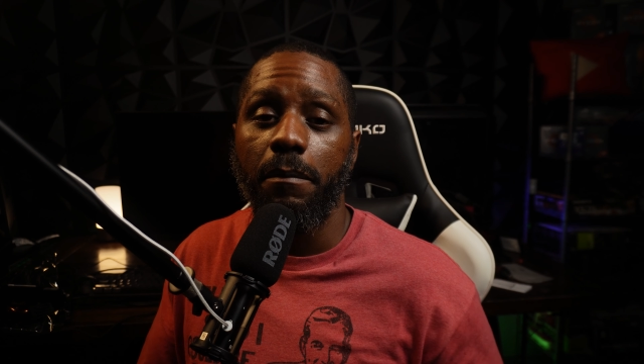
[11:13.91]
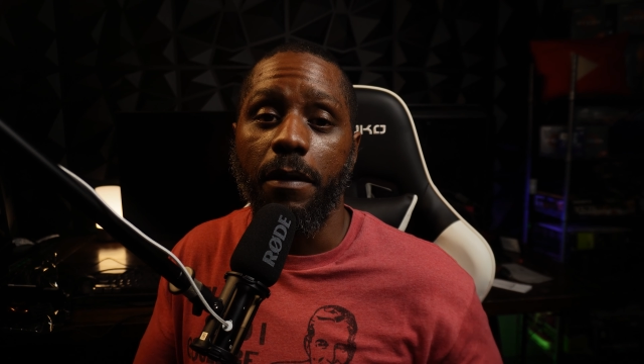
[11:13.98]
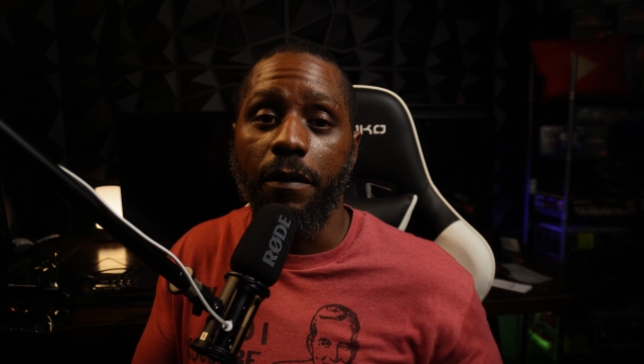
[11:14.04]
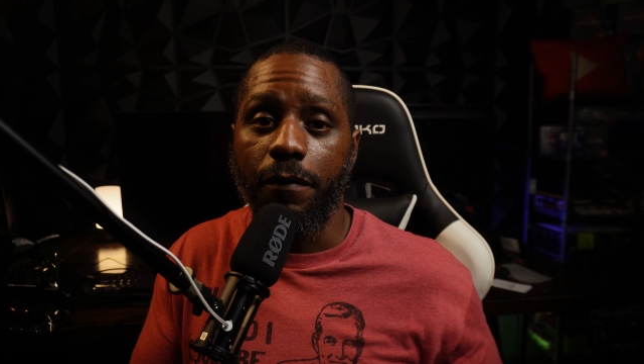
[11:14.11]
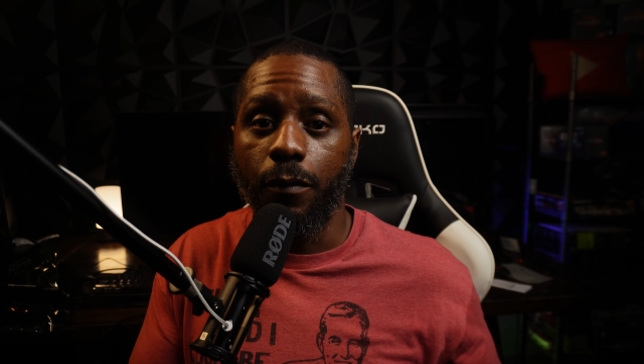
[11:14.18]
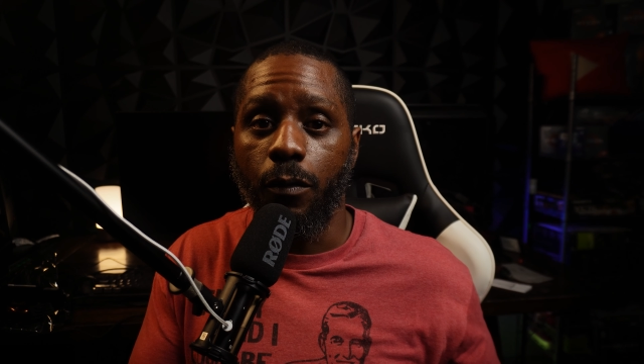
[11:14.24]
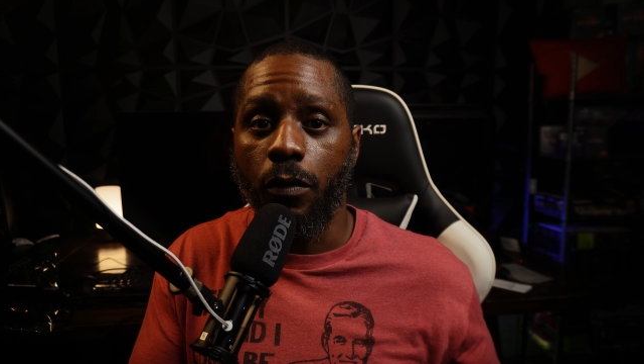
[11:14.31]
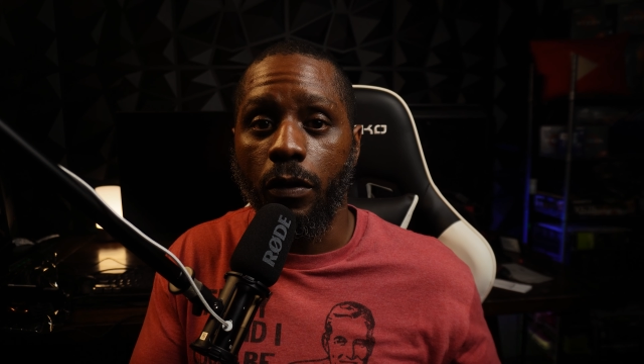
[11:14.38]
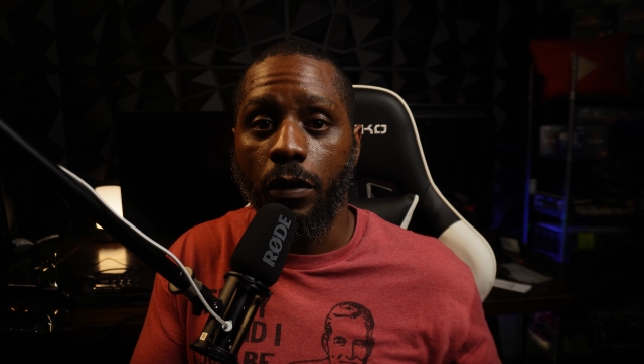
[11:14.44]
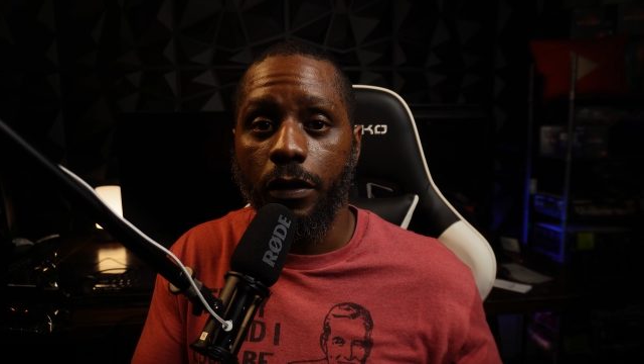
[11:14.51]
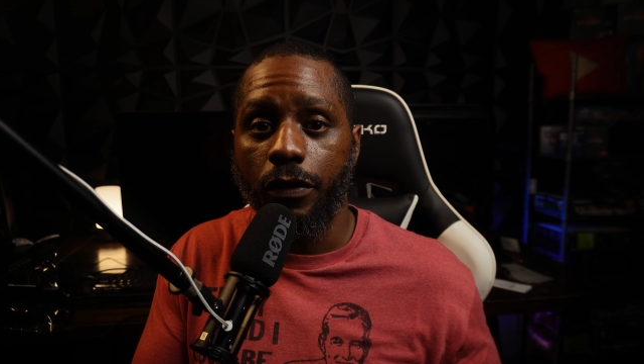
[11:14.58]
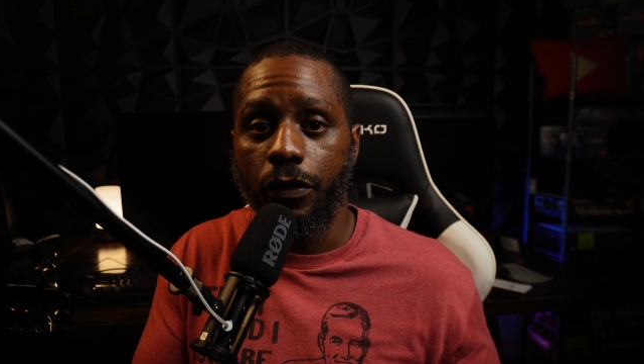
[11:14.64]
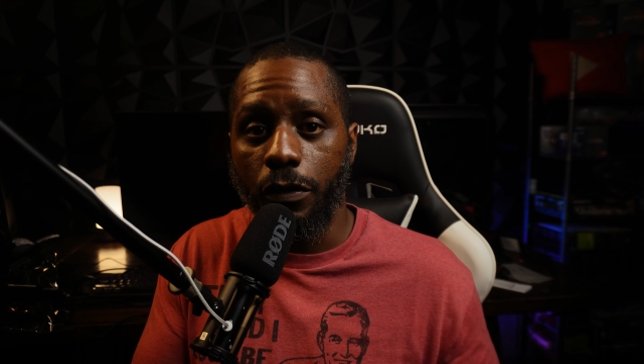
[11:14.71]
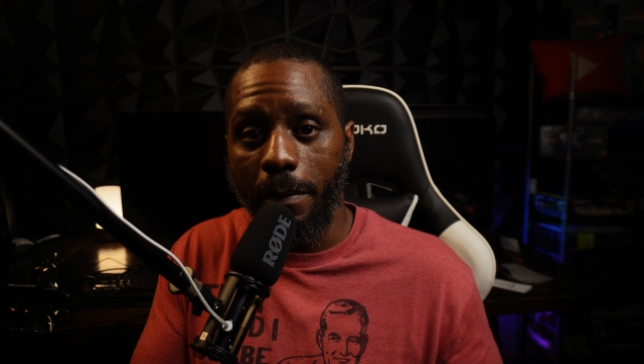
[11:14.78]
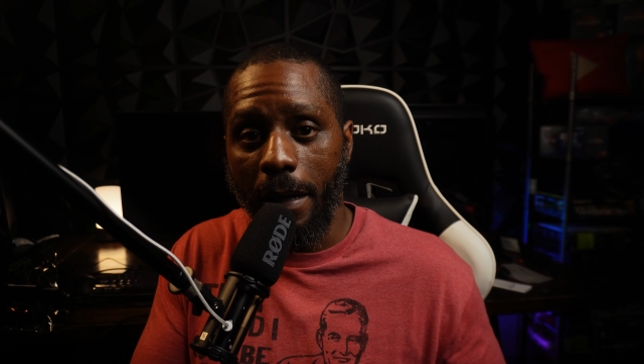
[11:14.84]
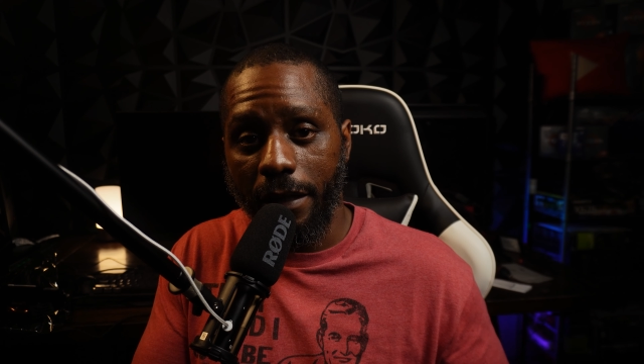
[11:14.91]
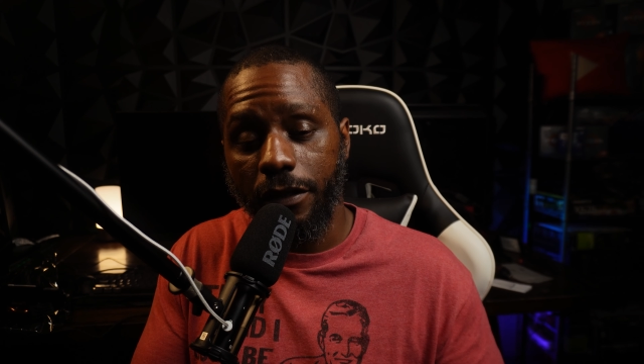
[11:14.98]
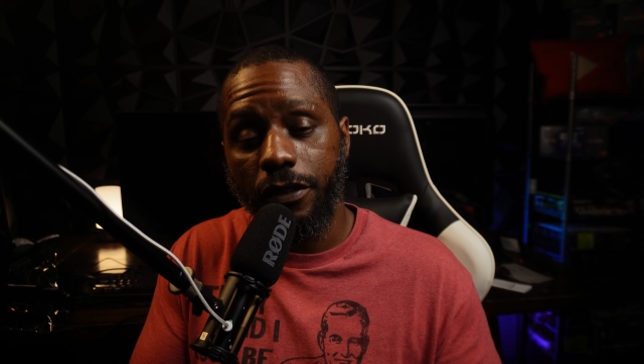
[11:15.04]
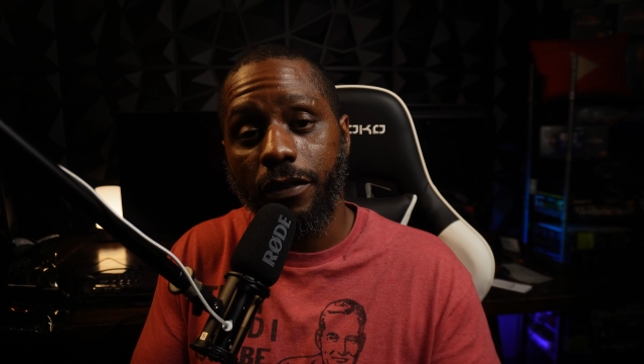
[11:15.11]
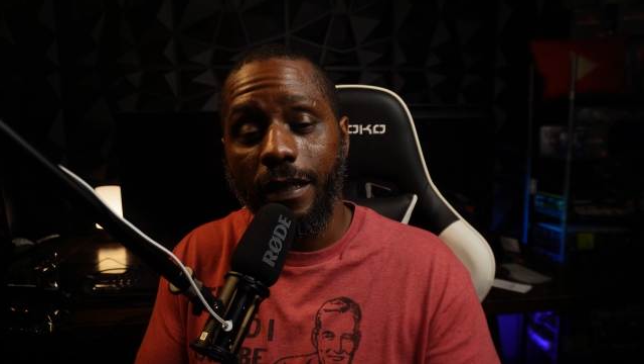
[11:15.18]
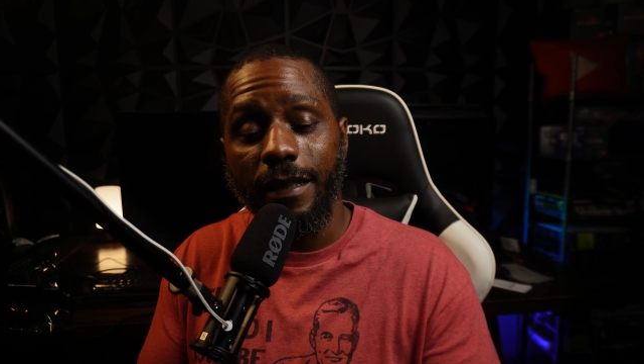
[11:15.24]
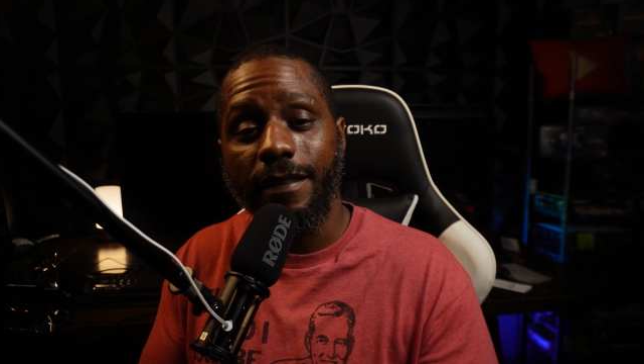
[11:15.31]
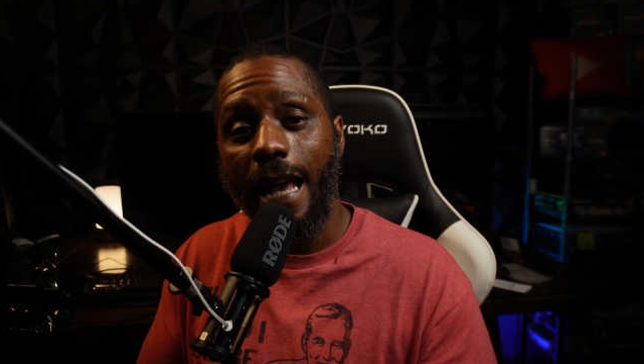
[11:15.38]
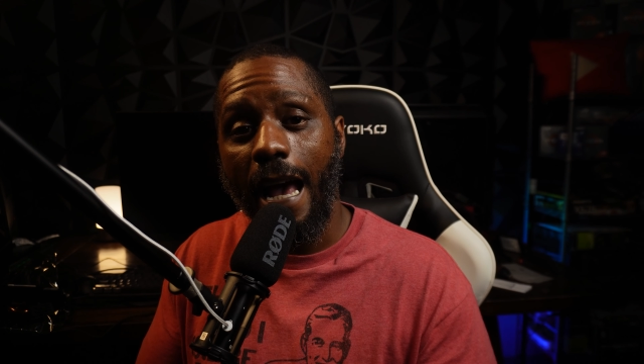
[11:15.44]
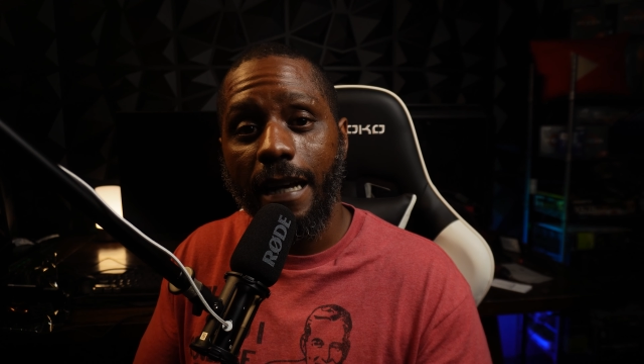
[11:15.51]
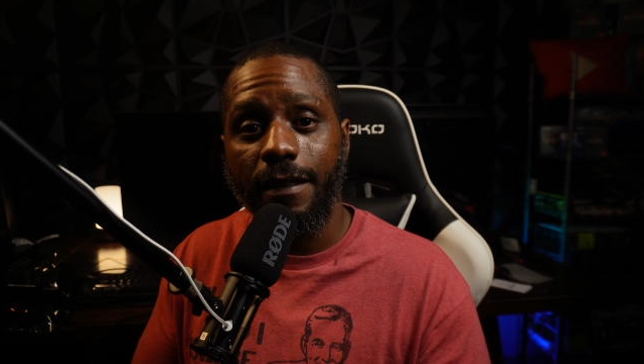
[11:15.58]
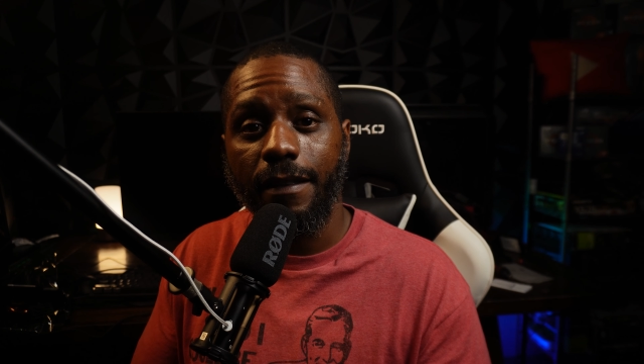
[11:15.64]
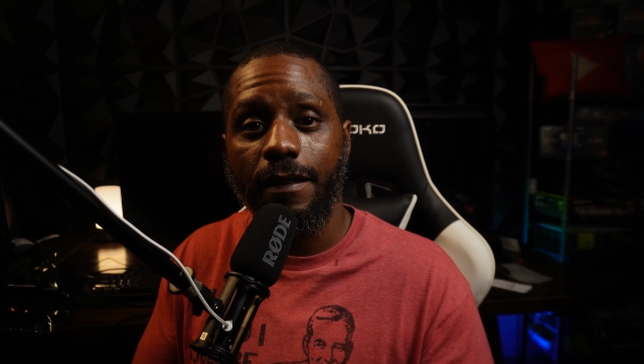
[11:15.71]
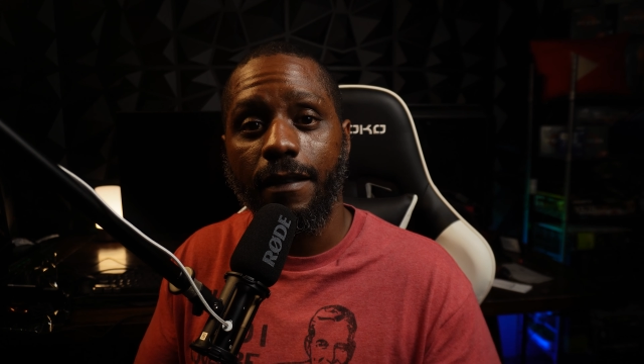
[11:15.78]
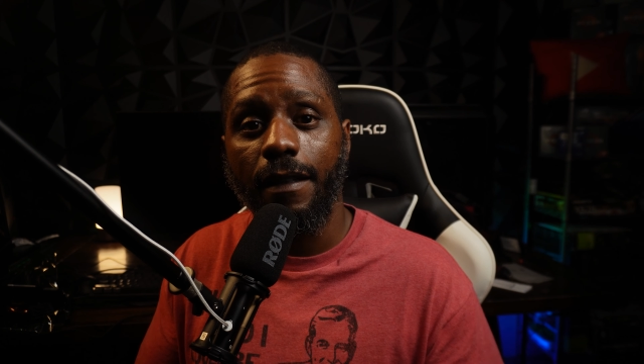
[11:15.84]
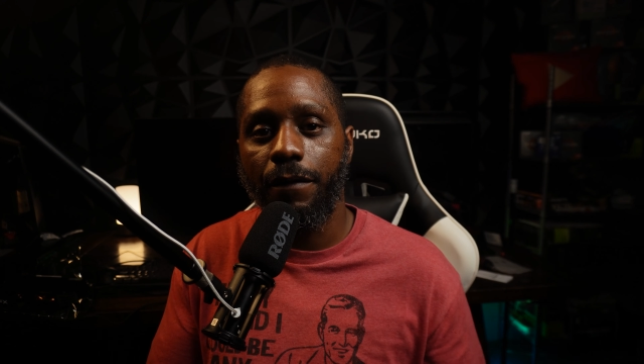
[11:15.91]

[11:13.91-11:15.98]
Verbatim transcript: before you make the transaction.